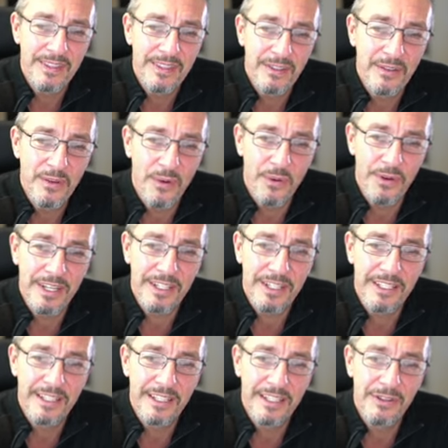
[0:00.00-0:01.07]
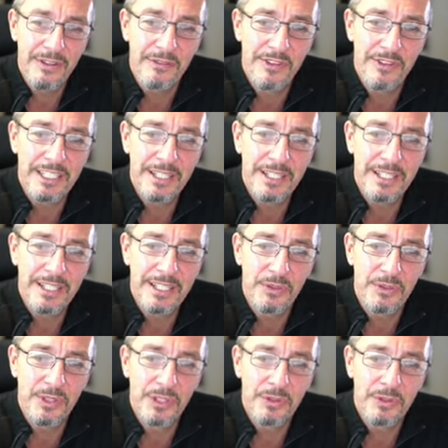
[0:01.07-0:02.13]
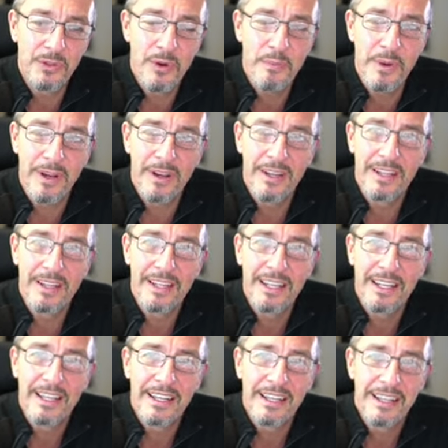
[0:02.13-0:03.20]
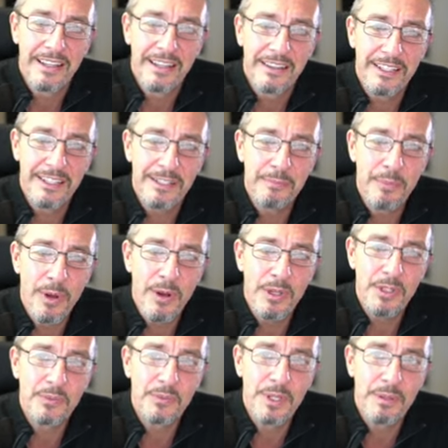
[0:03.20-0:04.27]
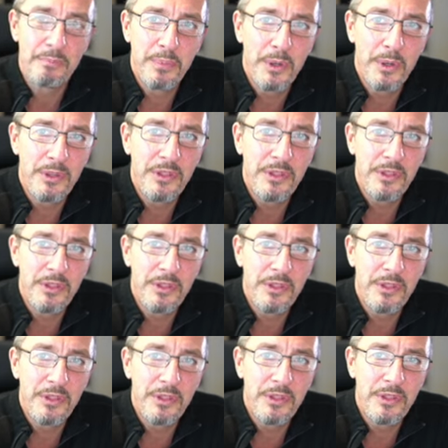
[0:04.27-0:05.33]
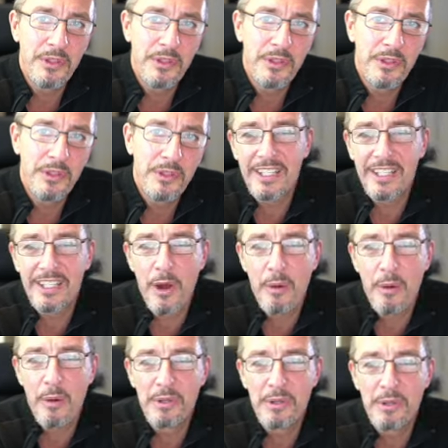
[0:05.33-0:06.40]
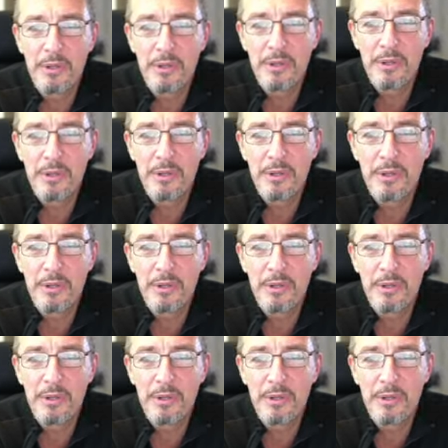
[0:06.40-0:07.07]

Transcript: corner here in the victim enduring trauma, this person will put the other person in the opposite corner.